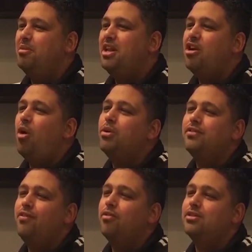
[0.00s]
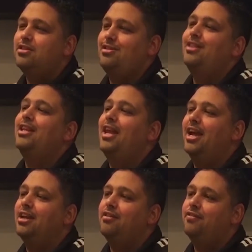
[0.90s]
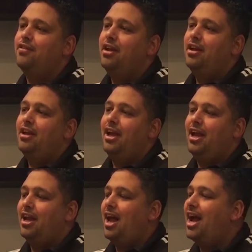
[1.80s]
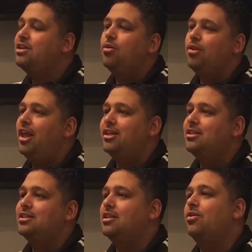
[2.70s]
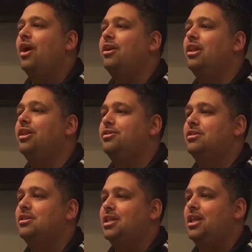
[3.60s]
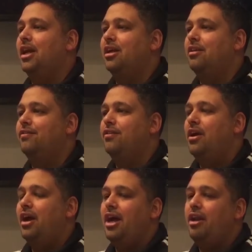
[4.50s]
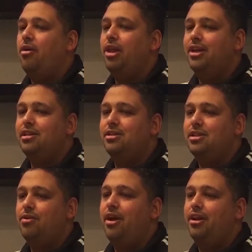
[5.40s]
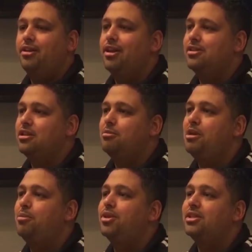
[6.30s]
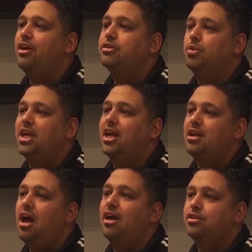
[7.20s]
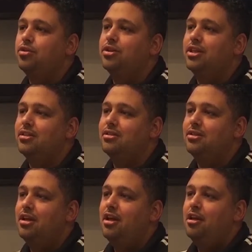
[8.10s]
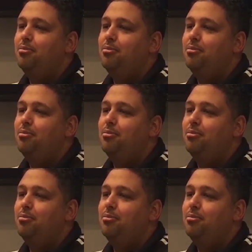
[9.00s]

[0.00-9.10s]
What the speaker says: The media always focuses on the negative, and I don't like to sit around and listen to the negative, and I don't like to sit around and listen to the people that tell us we cannot do this.